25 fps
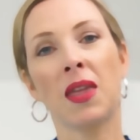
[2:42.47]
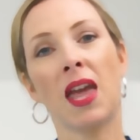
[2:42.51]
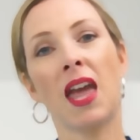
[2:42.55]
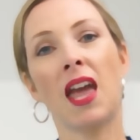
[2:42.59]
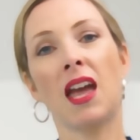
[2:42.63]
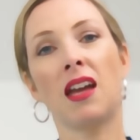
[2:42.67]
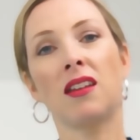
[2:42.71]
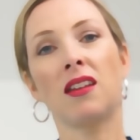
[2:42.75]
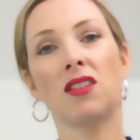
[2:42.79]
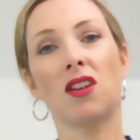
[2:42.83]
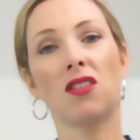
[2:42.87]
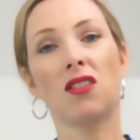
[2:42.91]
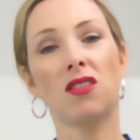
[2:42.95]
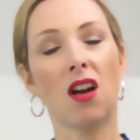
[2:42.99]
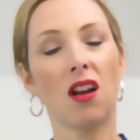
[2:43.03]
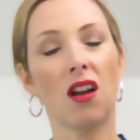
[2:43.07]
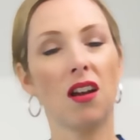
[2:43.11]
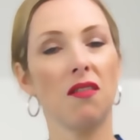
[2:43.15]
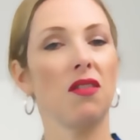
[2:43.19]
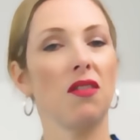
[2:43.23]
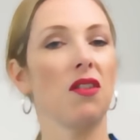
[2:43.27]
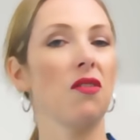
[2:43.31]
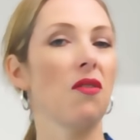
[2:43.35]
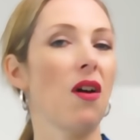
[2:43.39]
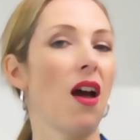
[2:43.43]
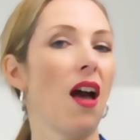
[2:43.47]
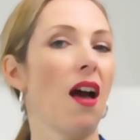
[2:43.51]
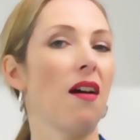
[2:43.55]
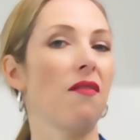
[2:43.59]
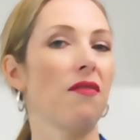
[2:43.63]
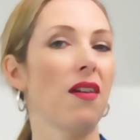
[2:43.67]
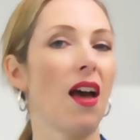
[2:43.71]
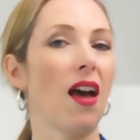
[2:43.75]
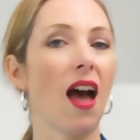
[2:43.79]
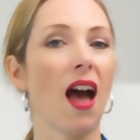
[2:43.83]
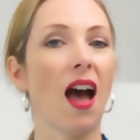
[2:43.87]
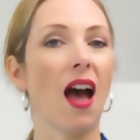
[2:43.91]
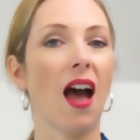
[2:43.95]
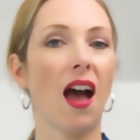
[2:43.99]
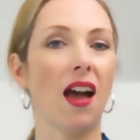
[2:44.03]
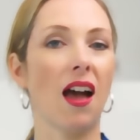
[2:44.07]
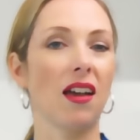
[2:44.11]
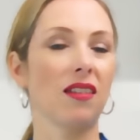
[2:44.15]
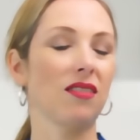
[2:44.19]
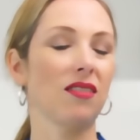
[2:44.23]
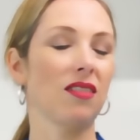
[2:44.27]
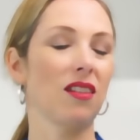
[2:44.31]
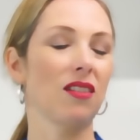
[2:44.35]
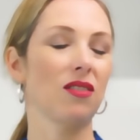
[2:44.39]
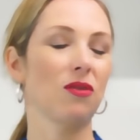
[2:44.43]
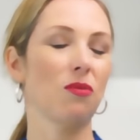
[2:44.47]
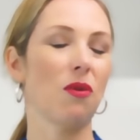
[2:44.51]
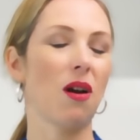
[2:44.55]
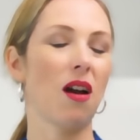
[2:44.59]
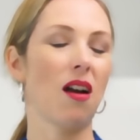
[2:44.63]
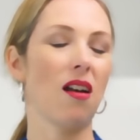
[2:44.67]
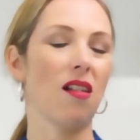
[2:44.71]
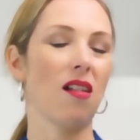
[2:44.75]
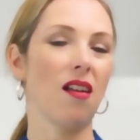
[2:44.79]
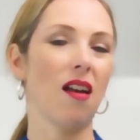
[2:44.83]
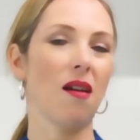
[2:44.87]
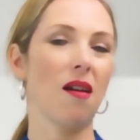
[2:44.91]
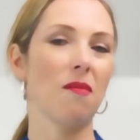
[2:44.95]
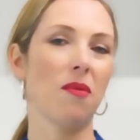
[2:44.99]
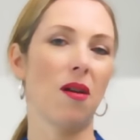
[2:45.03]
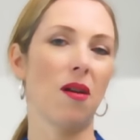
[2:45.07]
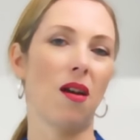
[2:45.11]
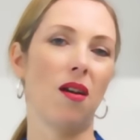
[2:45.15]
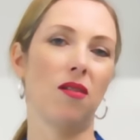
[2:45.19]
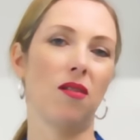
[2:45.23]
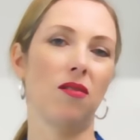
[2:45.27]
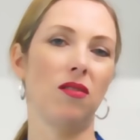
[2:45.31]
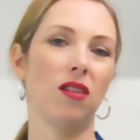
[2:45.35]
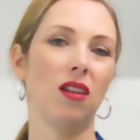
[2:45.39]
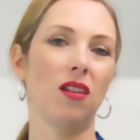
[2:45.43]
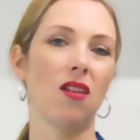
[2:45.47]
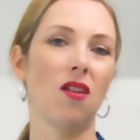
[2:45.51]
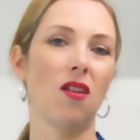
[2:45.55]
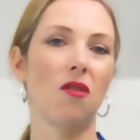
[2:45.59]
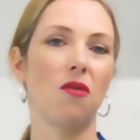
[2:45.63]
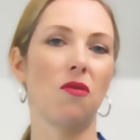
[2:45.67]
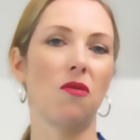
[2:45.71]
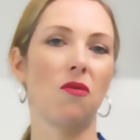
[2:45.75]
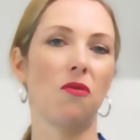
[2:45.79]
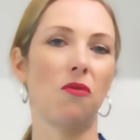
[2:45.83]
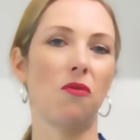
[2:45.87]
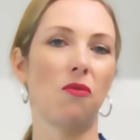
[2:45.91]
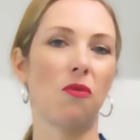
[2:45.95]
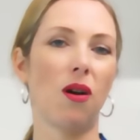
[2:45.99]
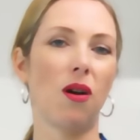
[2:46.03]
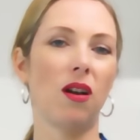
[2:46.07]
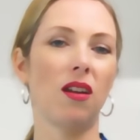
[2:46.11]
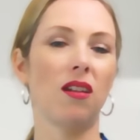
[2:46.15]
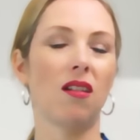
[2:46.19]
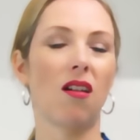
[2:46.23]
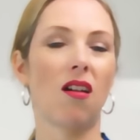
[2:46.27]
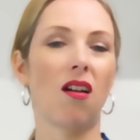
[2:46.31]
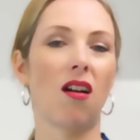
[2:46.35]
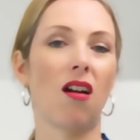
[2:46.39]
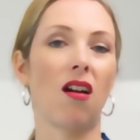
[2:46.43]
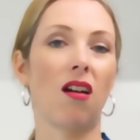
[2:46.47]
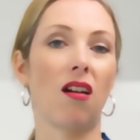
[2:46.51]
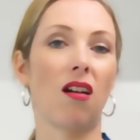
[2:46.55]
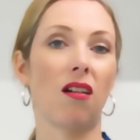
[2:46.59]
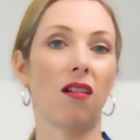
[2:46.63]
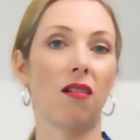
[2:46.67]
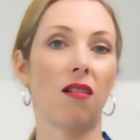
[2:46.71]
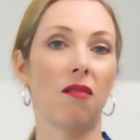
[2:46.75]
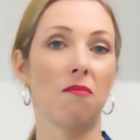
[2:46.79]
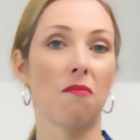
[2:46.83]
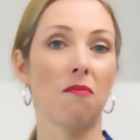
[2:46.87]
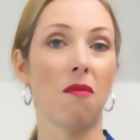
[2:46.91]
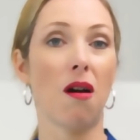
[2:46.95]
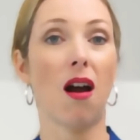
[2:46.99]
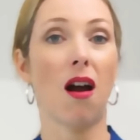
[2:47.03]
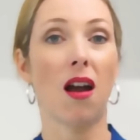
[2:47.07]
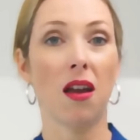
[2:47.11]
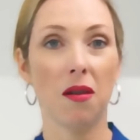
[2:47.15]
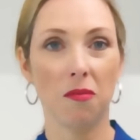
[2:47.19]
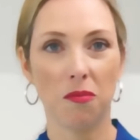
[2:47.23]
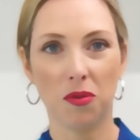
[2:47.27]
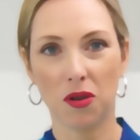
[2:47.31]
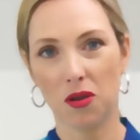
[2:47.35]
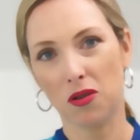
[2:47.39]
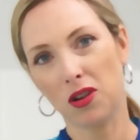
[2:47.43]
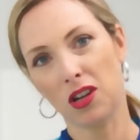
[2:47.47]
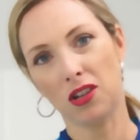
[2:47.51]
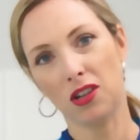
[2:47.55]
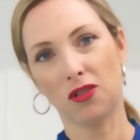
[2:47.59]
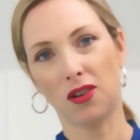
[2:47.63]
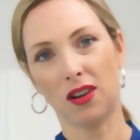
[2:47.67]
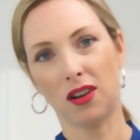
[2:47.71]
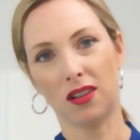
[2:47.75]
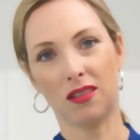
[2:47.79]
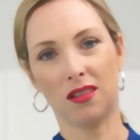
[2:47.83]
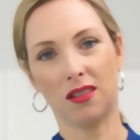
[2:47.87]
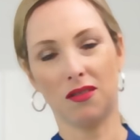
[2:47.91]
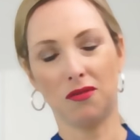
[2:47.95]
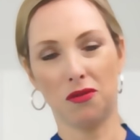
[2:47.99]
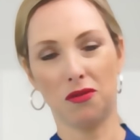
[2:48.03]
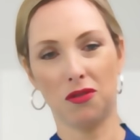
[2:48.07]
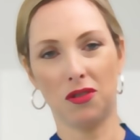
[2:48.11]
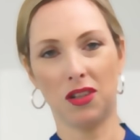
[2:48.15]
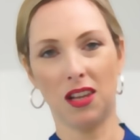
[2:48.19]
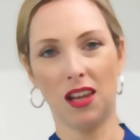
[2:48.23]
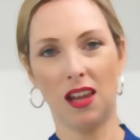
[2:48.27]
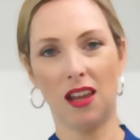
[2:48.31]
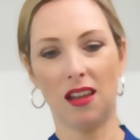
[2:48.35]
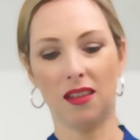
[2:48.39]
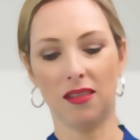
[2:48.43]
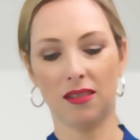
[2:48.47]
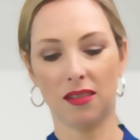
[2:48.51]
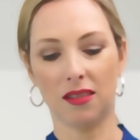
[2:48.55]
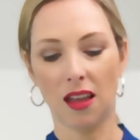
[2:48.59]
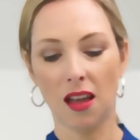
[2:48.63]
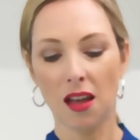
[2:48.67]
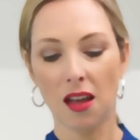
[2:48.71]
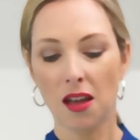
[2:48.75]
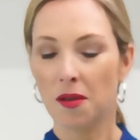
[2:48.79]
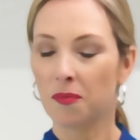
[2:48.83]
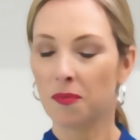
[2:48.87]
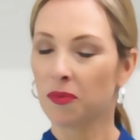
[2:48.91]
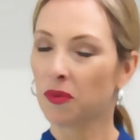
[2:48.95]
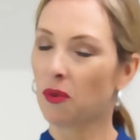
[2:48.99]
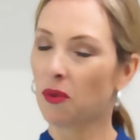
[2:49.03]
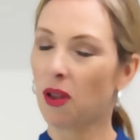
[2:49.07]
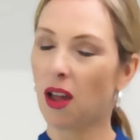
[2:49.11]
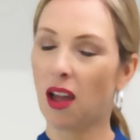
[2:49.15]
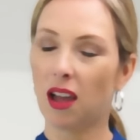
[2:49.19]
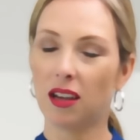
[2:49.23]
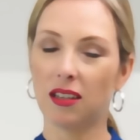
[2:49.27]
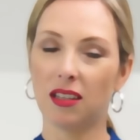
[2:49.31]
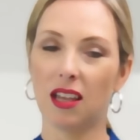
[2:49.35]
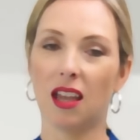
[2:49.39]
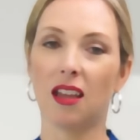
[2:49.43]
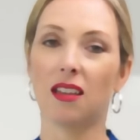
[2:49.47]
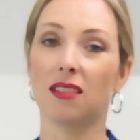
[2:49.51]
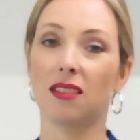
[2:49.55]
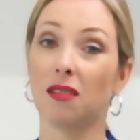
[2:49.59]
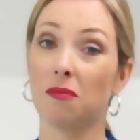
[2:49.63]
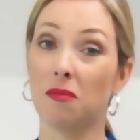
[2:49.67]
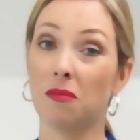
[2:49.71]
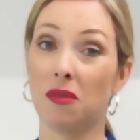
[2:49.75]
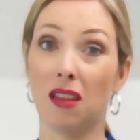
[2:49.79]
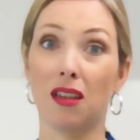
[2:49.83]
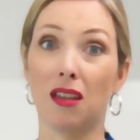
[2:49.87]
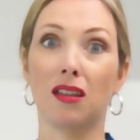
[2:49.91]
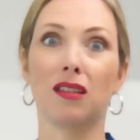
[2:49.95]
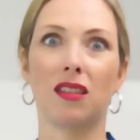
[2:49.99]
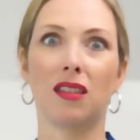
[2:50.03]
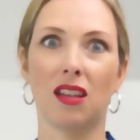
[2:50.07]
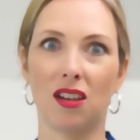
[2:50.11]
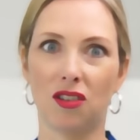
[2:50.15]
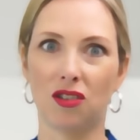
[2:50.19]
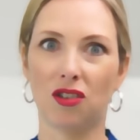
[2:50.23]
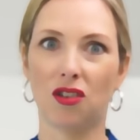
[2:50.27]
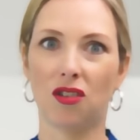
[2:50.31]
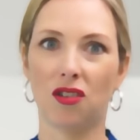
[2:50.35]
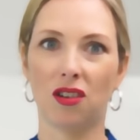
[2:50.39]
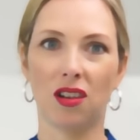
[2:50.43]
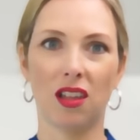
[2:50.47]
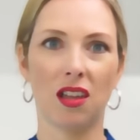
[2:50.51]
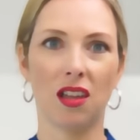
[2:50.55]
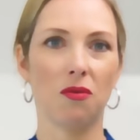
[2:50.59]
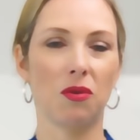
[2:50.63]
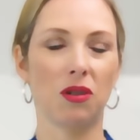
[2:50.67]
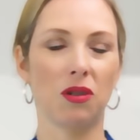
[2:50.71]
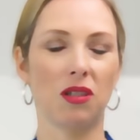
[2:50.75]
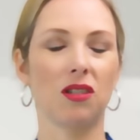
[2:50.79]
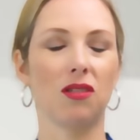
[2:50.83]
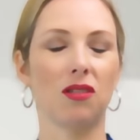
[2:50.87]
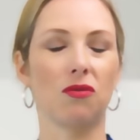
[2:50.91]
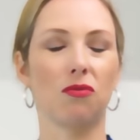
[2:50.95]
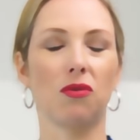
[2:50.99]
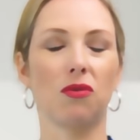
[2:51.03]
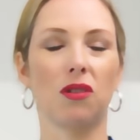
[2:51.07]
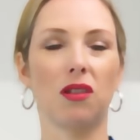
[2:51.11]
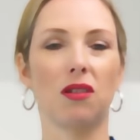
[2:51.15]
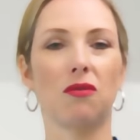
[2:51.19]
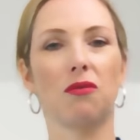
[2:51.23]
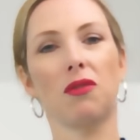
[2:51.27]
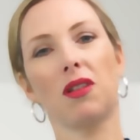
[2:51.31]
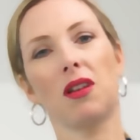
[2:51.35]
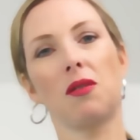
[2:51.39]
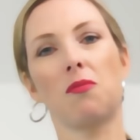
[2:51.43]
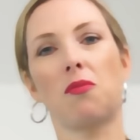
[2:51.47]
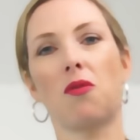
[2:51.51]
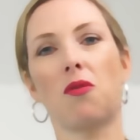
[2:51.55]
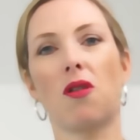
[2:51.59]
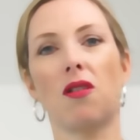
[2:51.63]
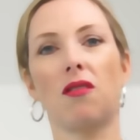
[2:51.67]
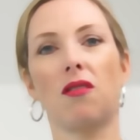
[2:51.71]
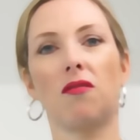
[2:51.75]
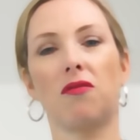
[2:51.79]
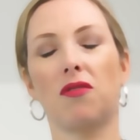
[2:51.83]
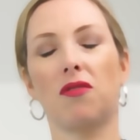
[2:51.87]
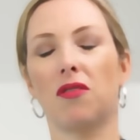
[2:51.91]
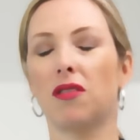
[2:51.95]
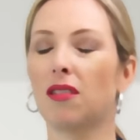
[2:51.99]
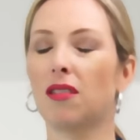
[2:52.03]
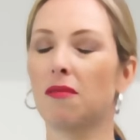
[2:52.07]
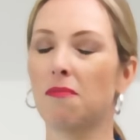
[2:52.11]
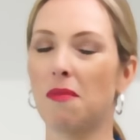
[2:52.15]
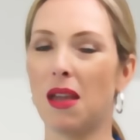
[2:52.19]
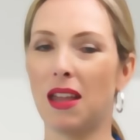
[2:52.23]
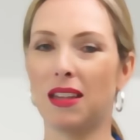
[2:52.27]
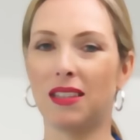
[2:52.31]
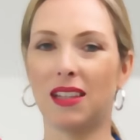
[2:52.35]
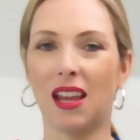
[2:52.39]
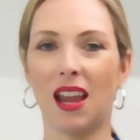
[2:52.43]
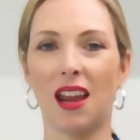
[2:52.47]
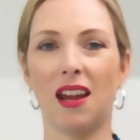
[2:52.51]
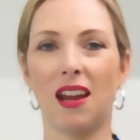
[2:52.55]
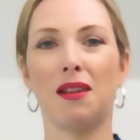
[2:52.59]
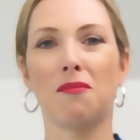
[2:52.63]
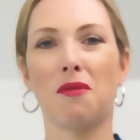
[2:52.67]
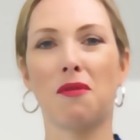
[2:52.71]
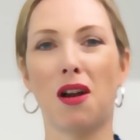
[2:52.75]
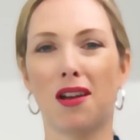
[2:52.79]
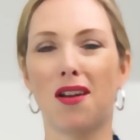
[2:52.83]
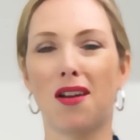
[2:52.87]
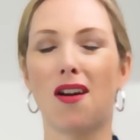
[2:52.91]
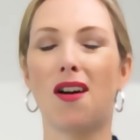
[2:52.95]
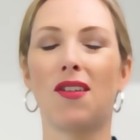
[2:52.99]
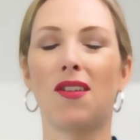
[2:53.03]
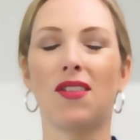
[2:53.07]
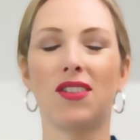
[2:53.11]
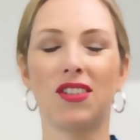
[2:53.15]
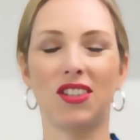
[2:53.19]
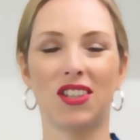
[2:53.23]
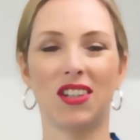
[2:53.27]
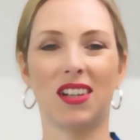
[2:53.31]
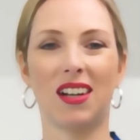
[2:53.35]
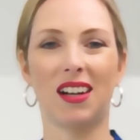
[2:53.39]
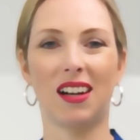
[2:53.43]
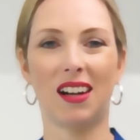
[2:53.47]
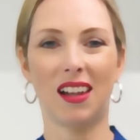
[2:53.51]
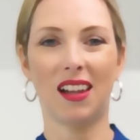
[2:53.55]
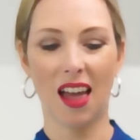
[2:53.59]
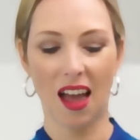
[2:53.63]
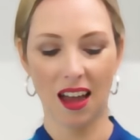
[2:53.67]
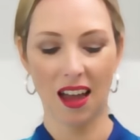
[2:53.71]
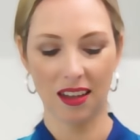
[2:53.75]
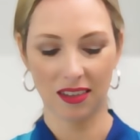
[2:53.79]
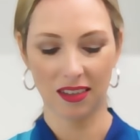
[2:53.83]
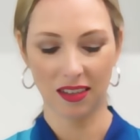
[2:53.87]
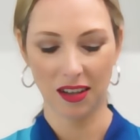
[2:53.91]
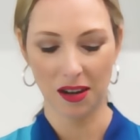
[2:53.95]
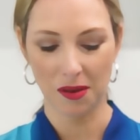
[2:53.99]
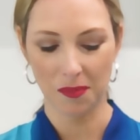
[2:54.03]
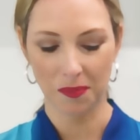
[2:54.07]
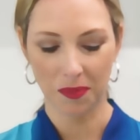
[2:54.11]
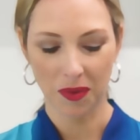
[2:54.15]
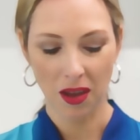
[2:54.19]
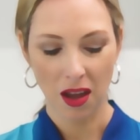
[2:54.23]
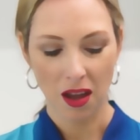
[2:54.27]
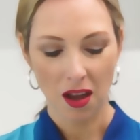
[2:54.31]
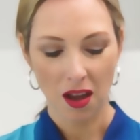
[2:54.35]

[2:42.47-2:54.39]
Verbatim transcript: And a lot of you have asked as well about, you know, what are my beauty tricks and routines? Well, I take some things internally, which is really Really, really important for maintaining my collagen and elastin.